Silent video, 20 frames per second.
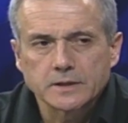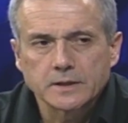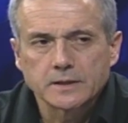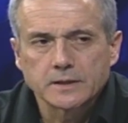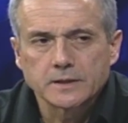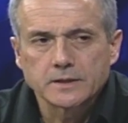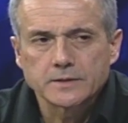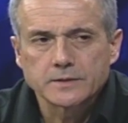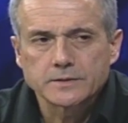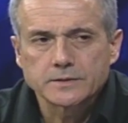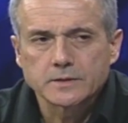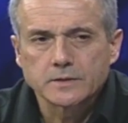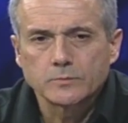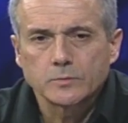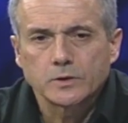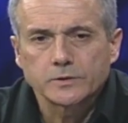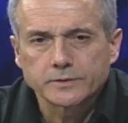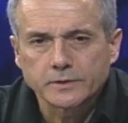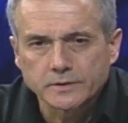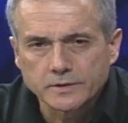It is uh,
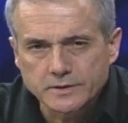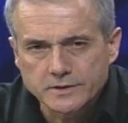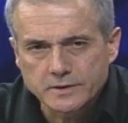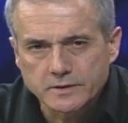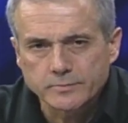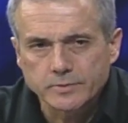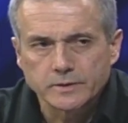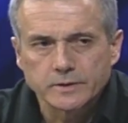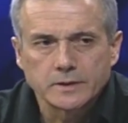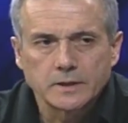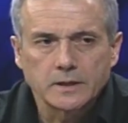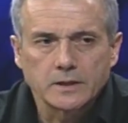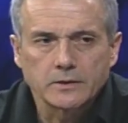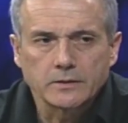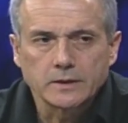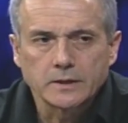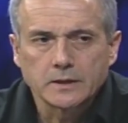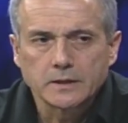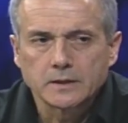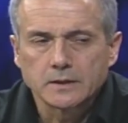
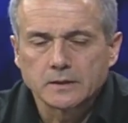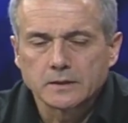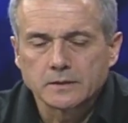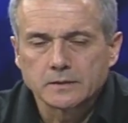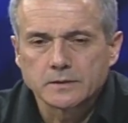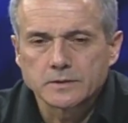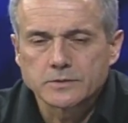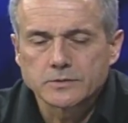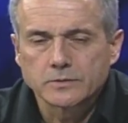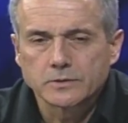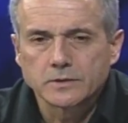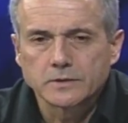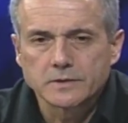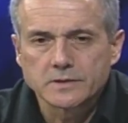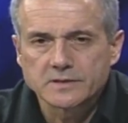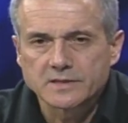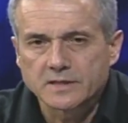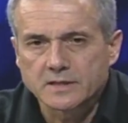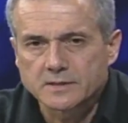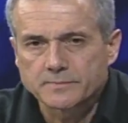multidisciplinary. Uh, the student
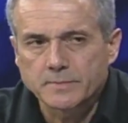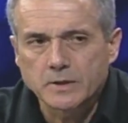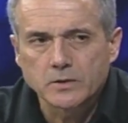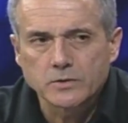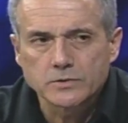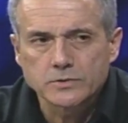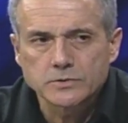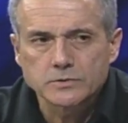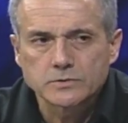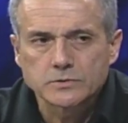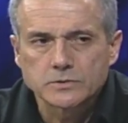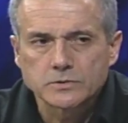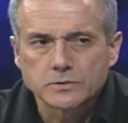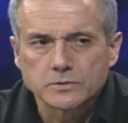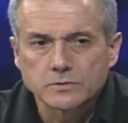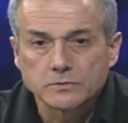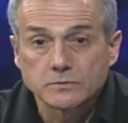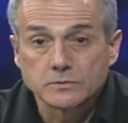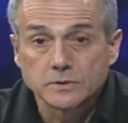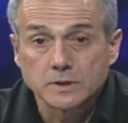is exposed to,
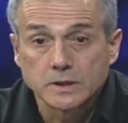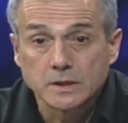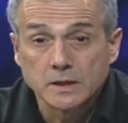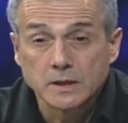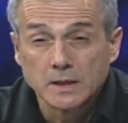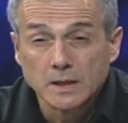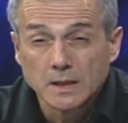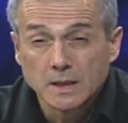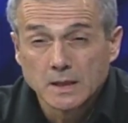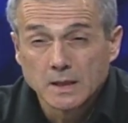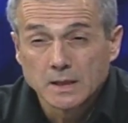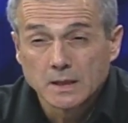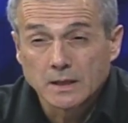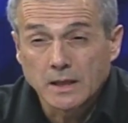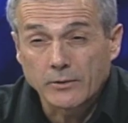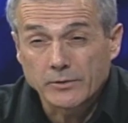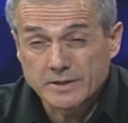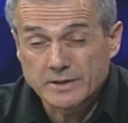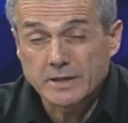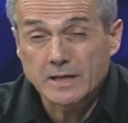uh,
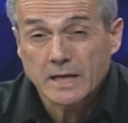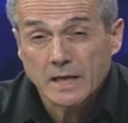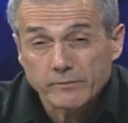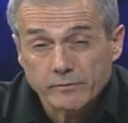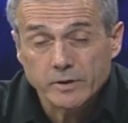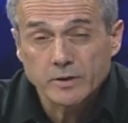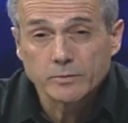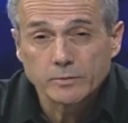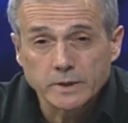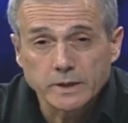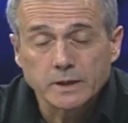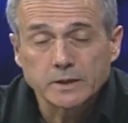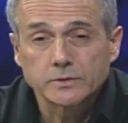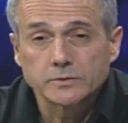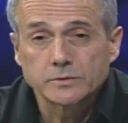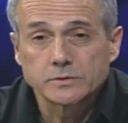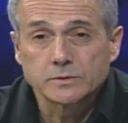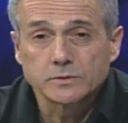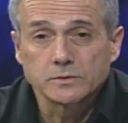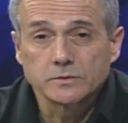I would say, every week
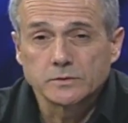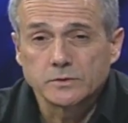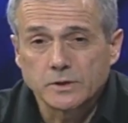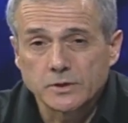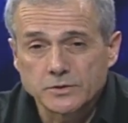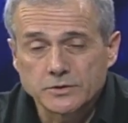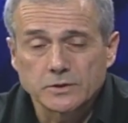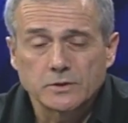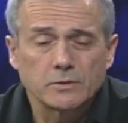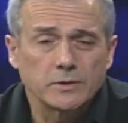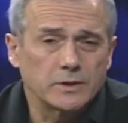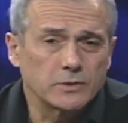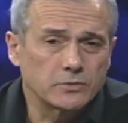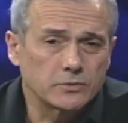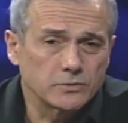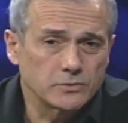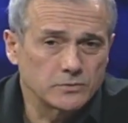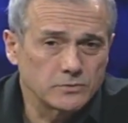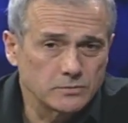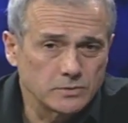to not only
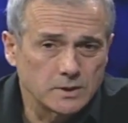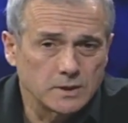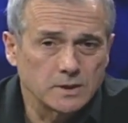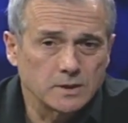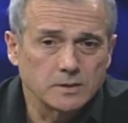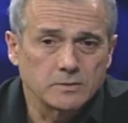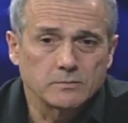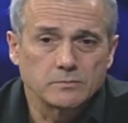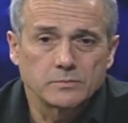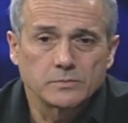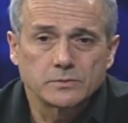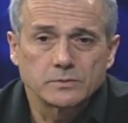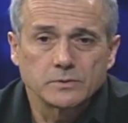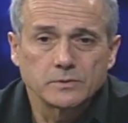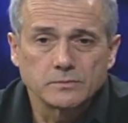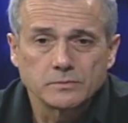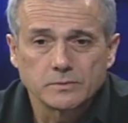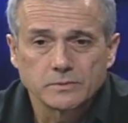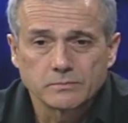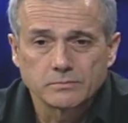to uh,
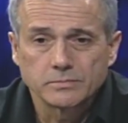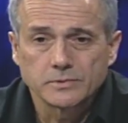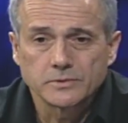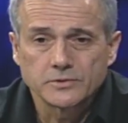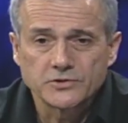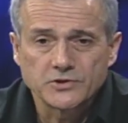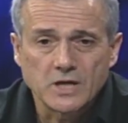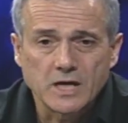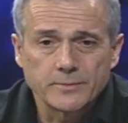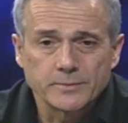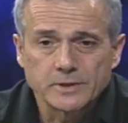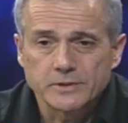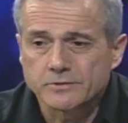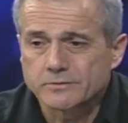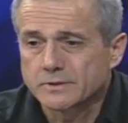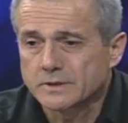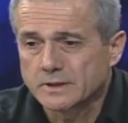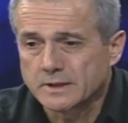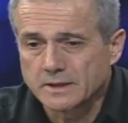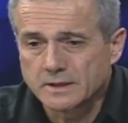to
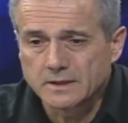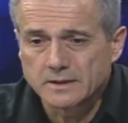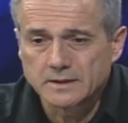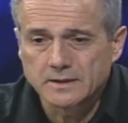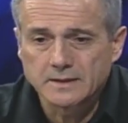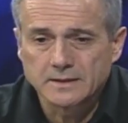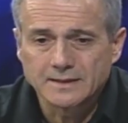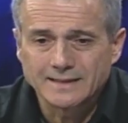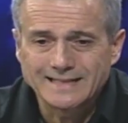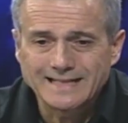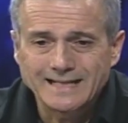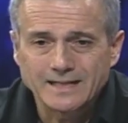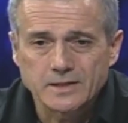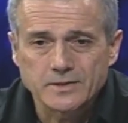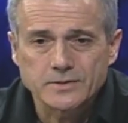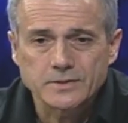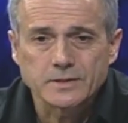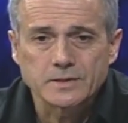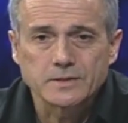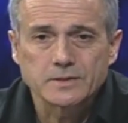geometry and
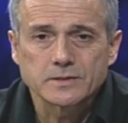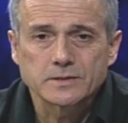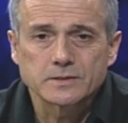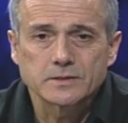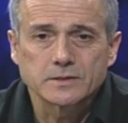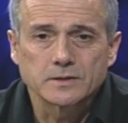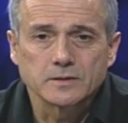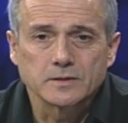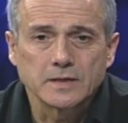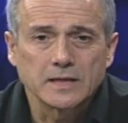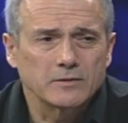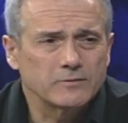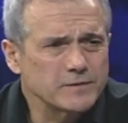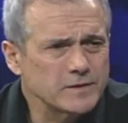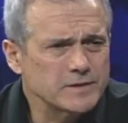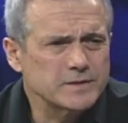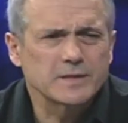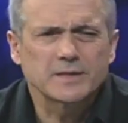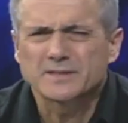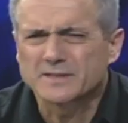analysis uh, and
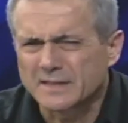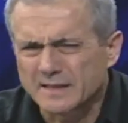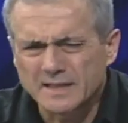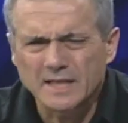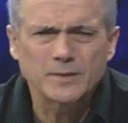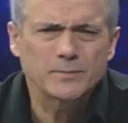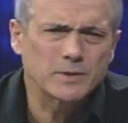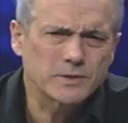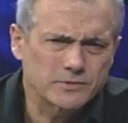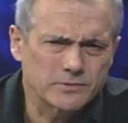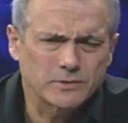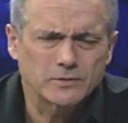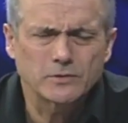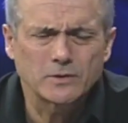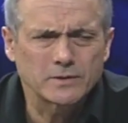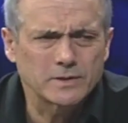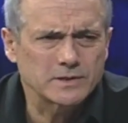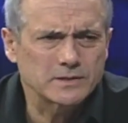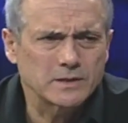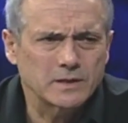physics and chemistry and
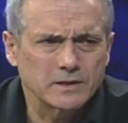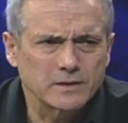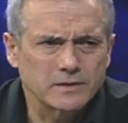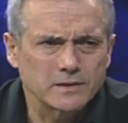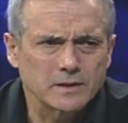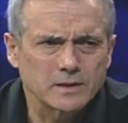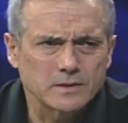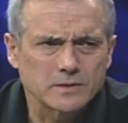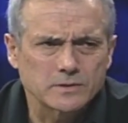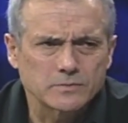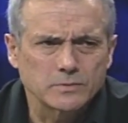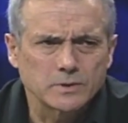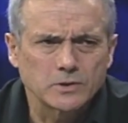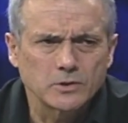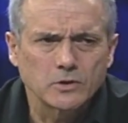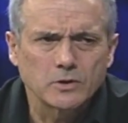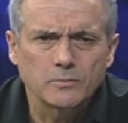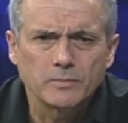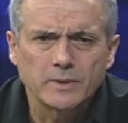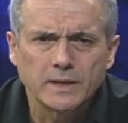all these other things we
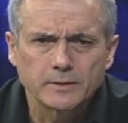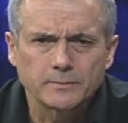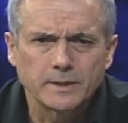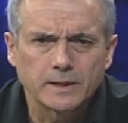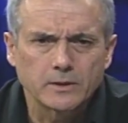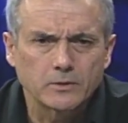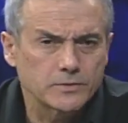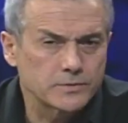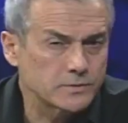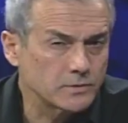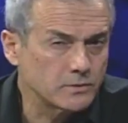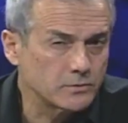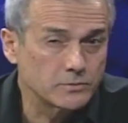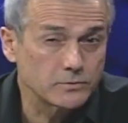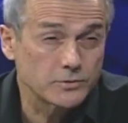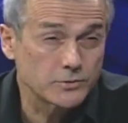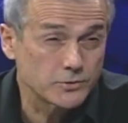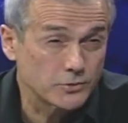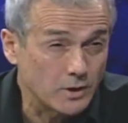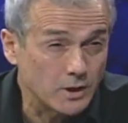know about, but also
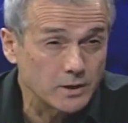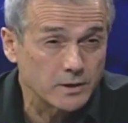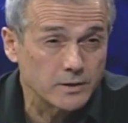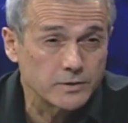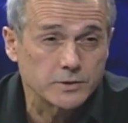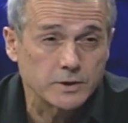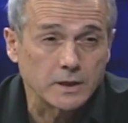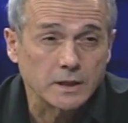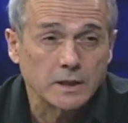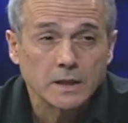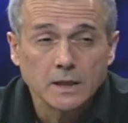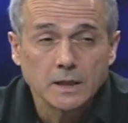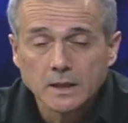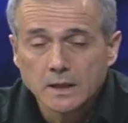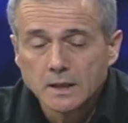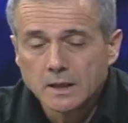to zoology.